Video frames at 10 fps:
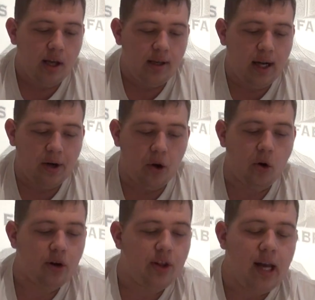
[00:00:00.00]
Now, to
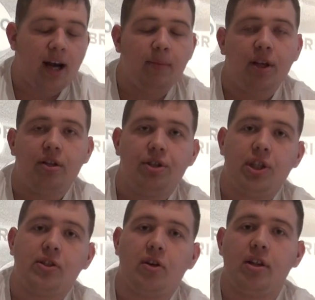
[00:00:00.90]
order the helmet
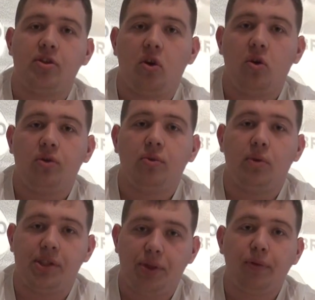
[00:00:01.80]
just on its own
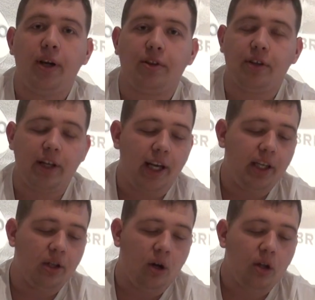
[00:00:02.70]
was
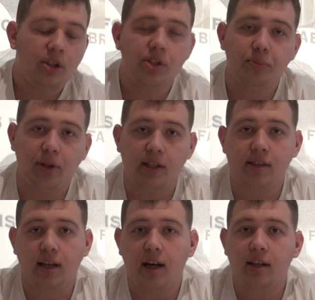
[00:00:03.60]
$380 plus
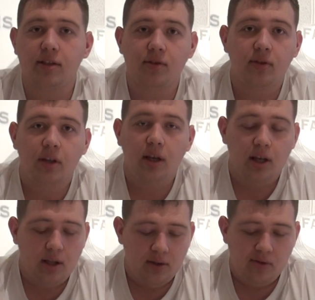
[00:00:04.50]
tax.
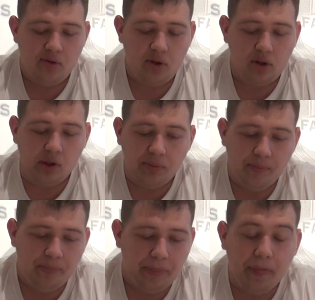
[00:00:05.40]
So,
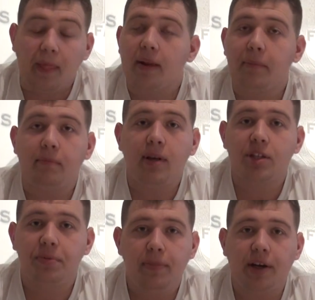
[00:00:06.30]

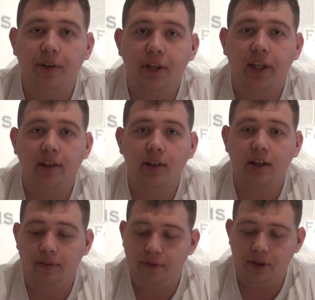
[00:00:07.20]
much better deal.
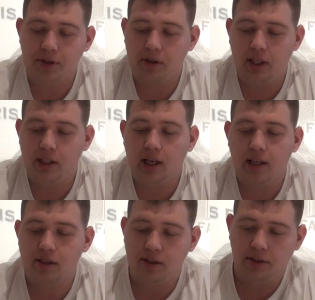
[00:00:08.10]
If your screen
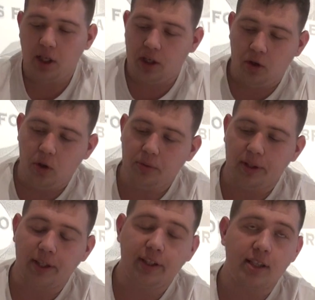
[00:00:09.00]
dies, you got an older one
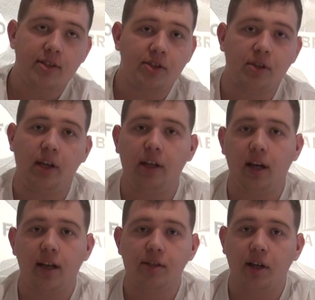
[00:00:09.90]
like this, the screen
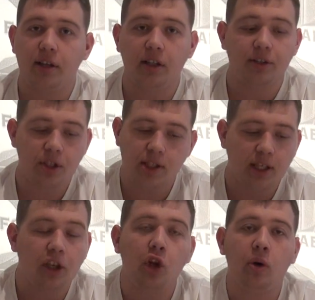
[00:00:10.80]
dies on you, just get
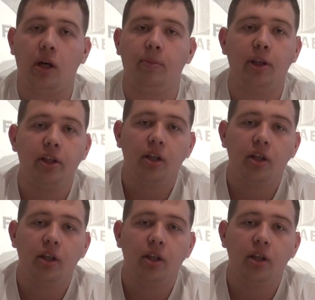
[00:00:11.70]
a new helmet.